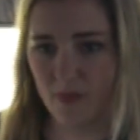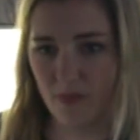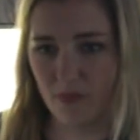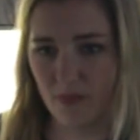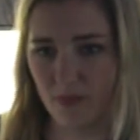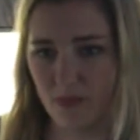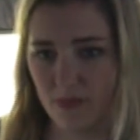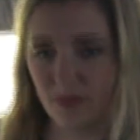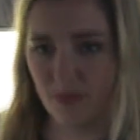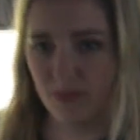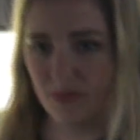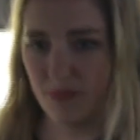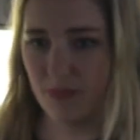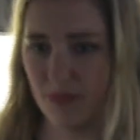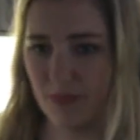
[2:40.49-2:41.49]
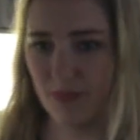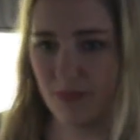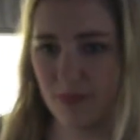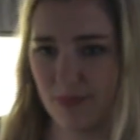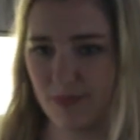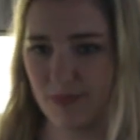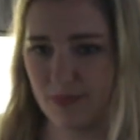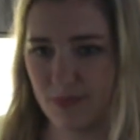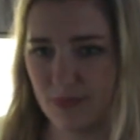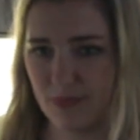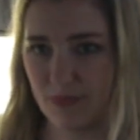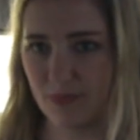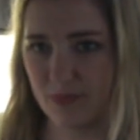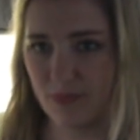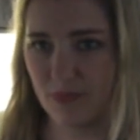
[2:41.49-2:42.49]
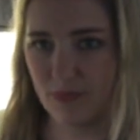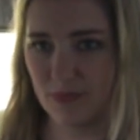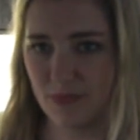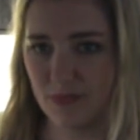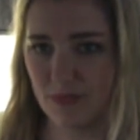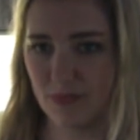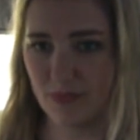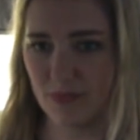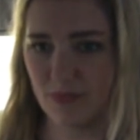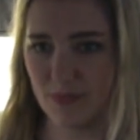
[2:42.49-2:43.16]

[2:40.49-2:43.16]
Villarreal, London, Ontario, Canada.